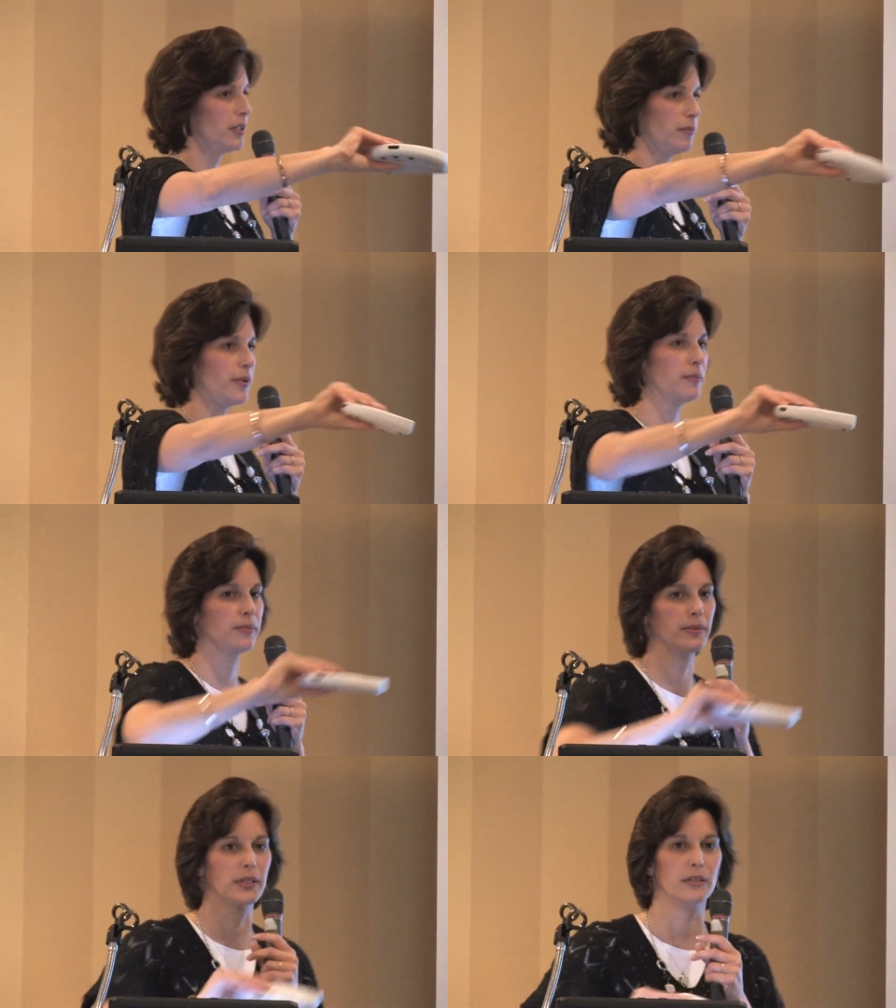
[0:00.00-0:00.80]
I could
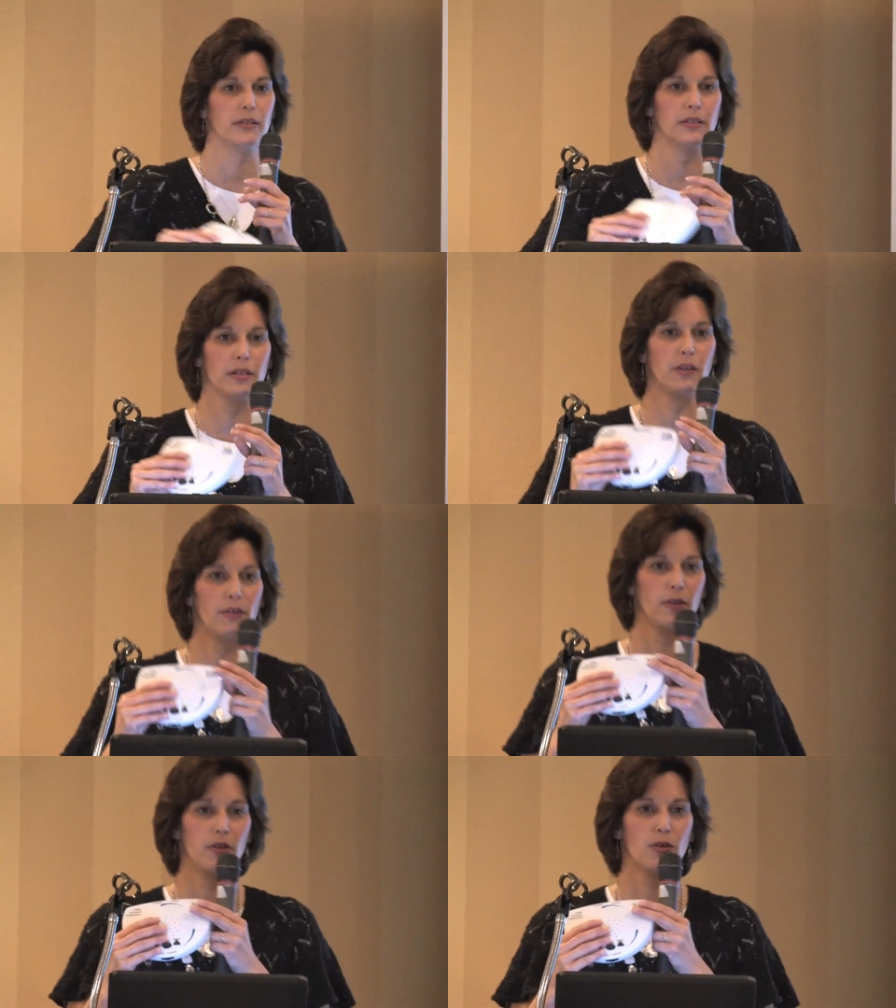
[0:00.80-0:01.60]
probably
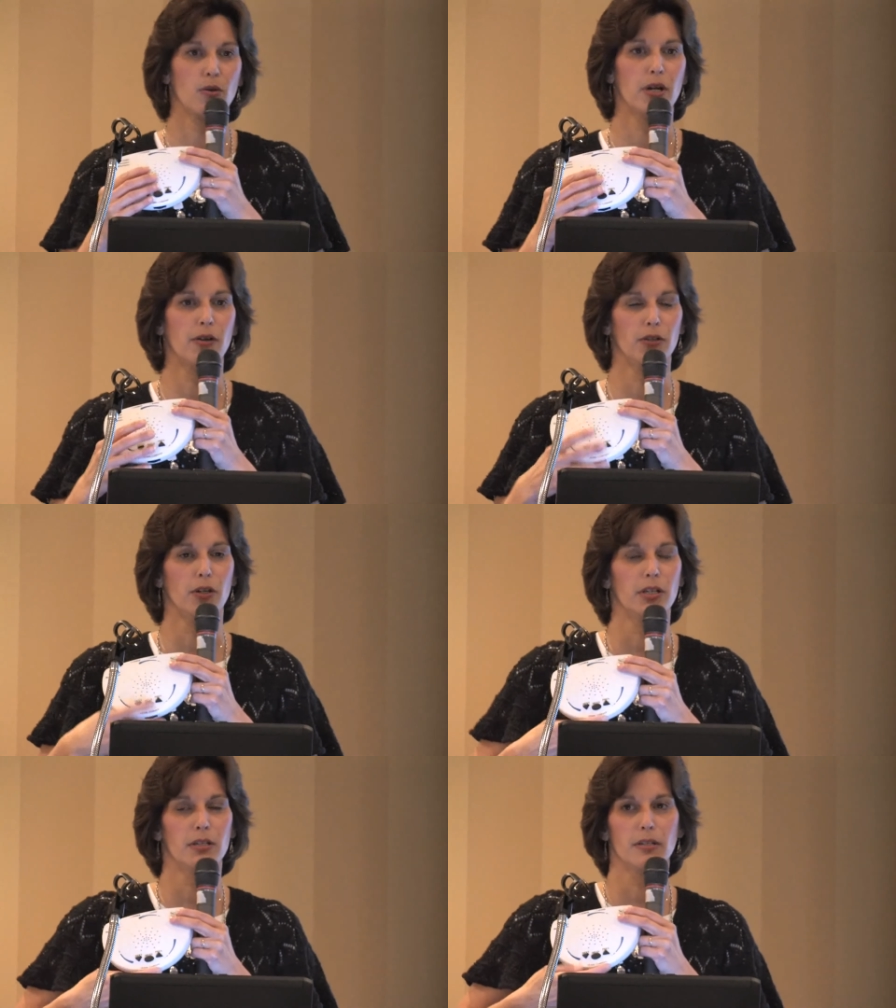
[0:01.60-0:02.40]
throw it out in the
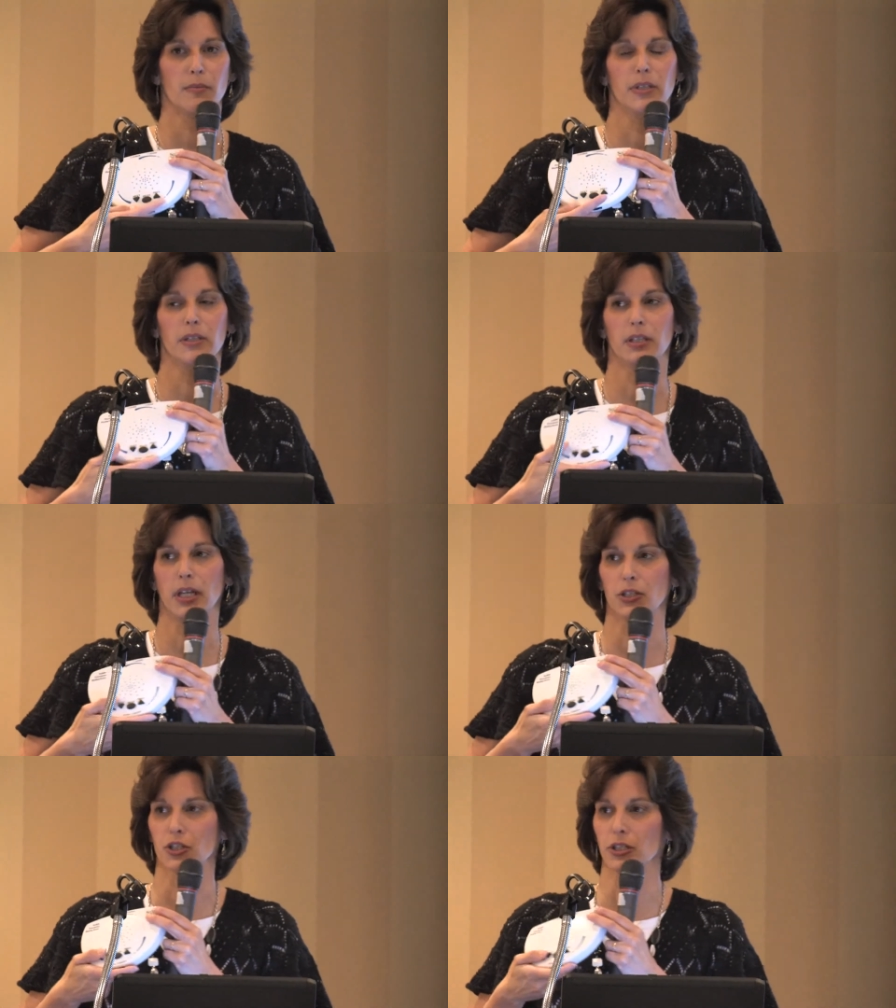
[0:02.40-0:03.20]
audience, somebody could
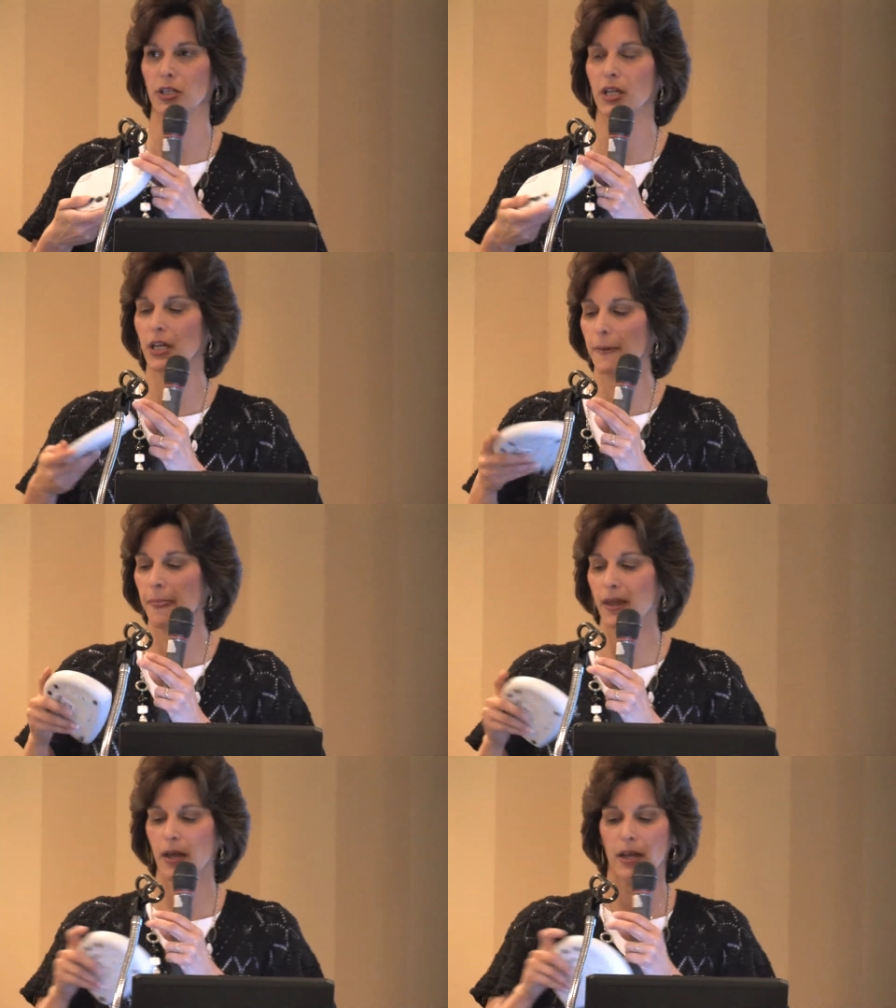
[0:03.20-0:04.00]
catch it.
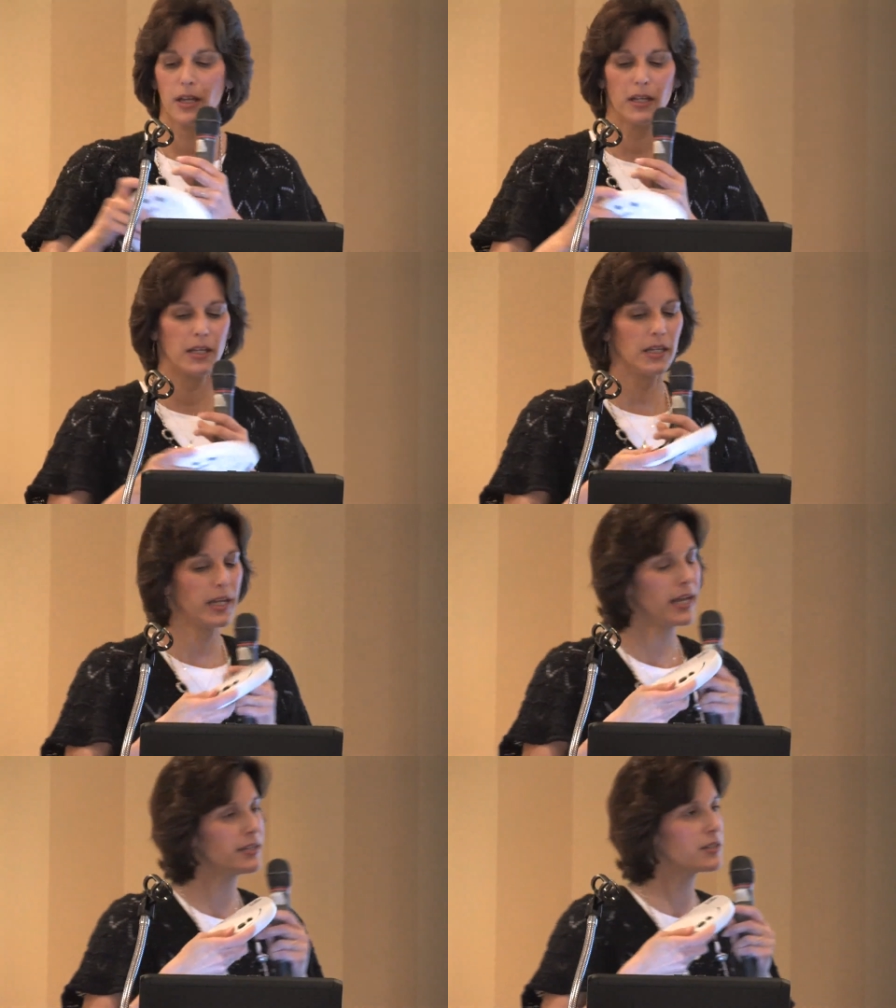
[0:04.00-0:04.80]
It
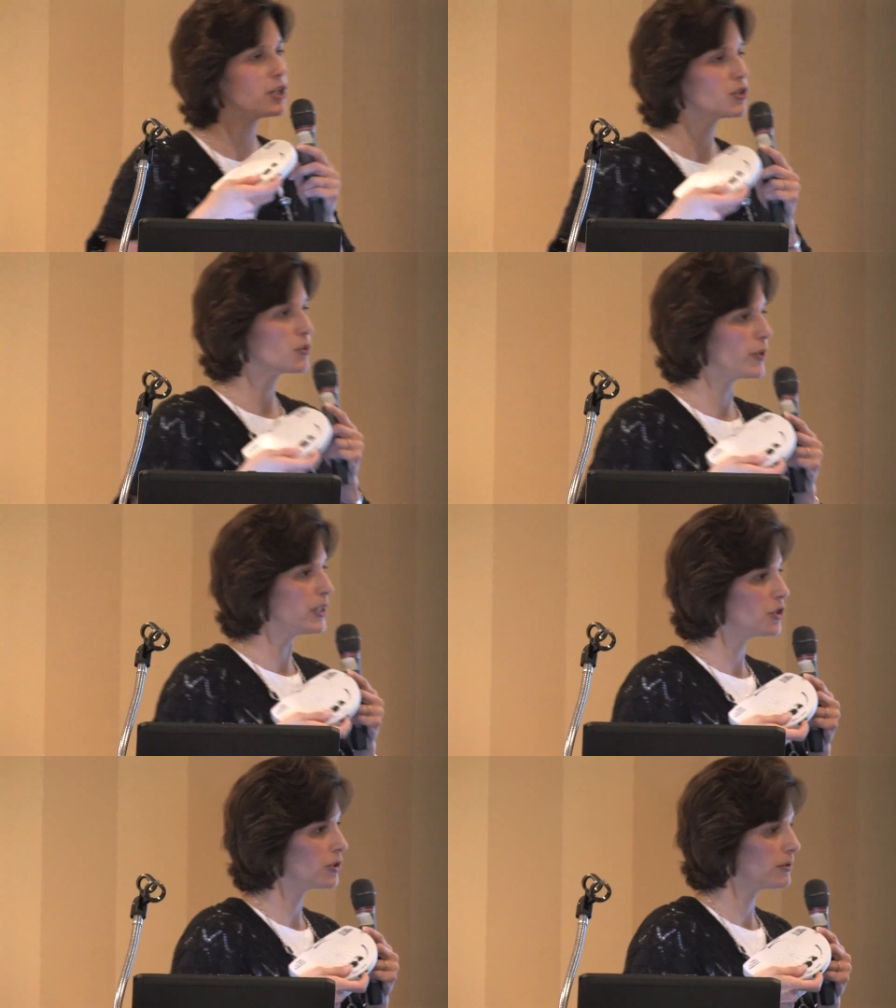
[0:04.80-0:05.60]
has a
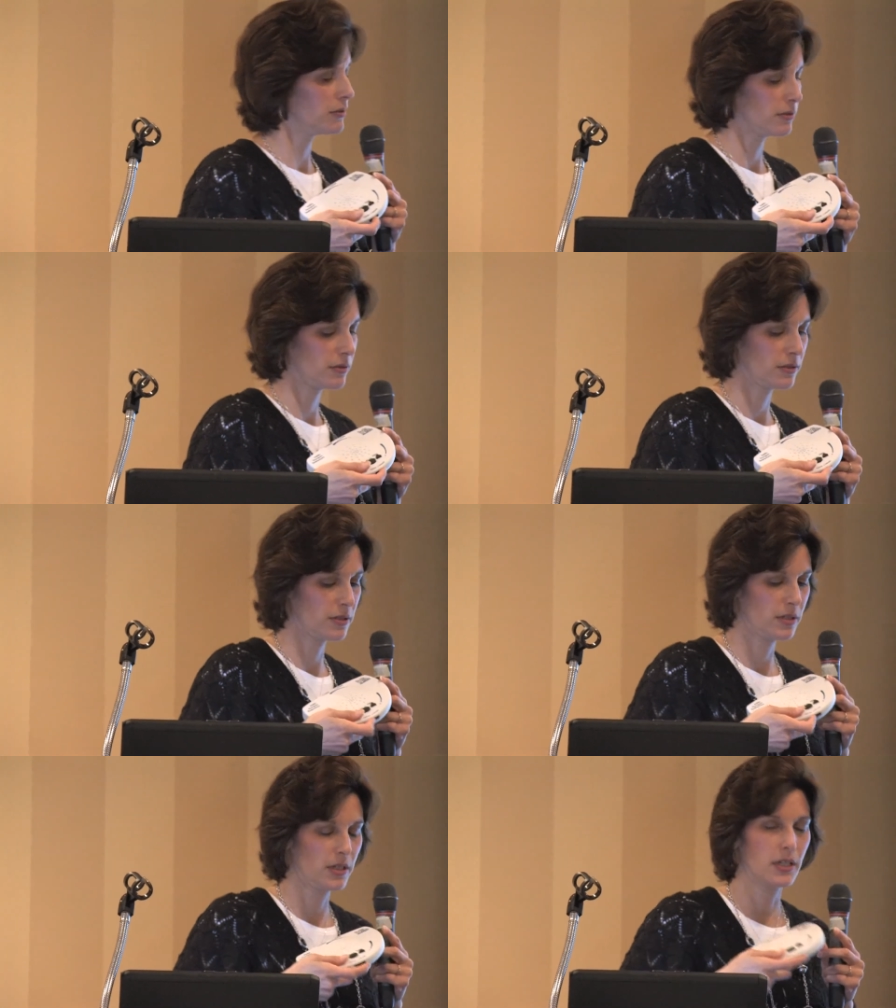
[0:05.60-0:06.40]
switch,
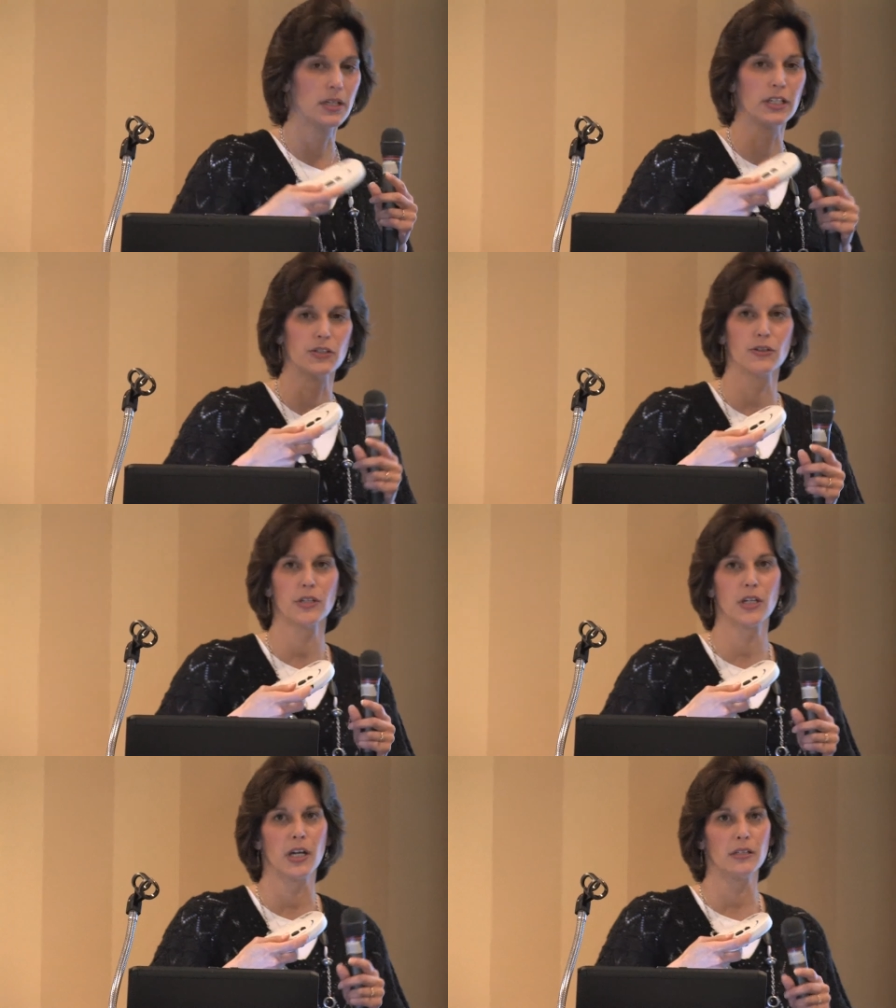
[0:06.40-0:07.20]
and I turn
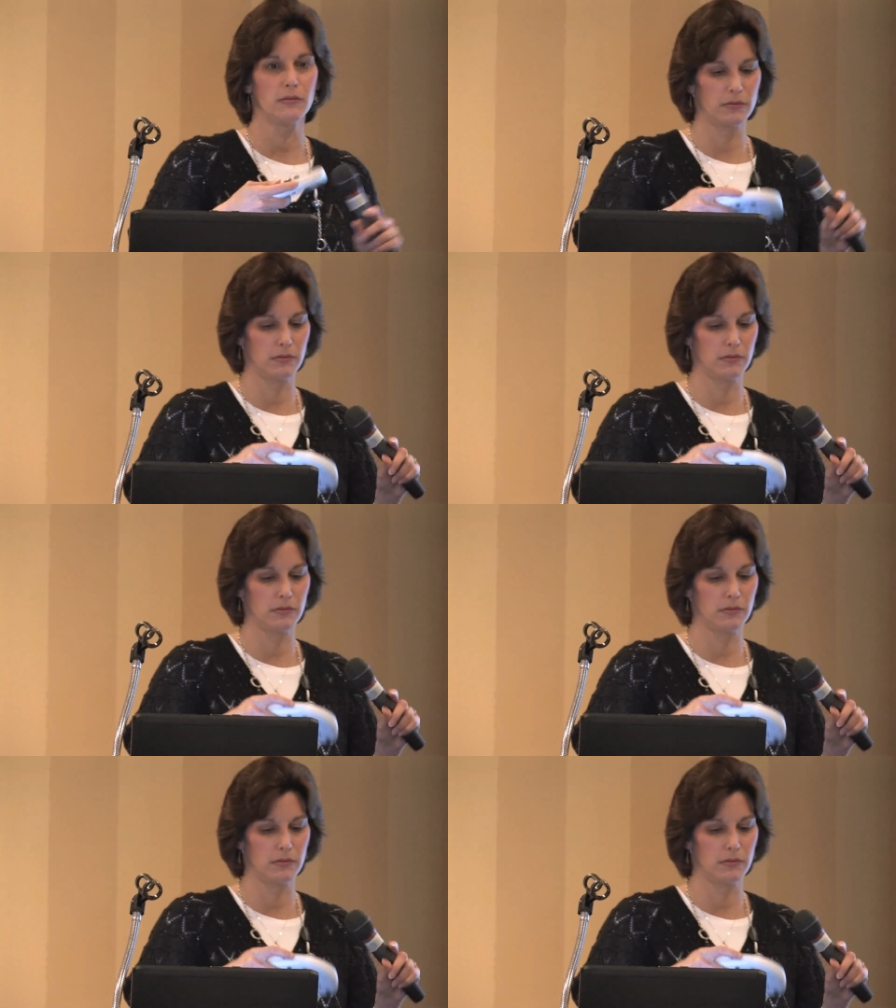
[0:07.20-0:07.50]
it on.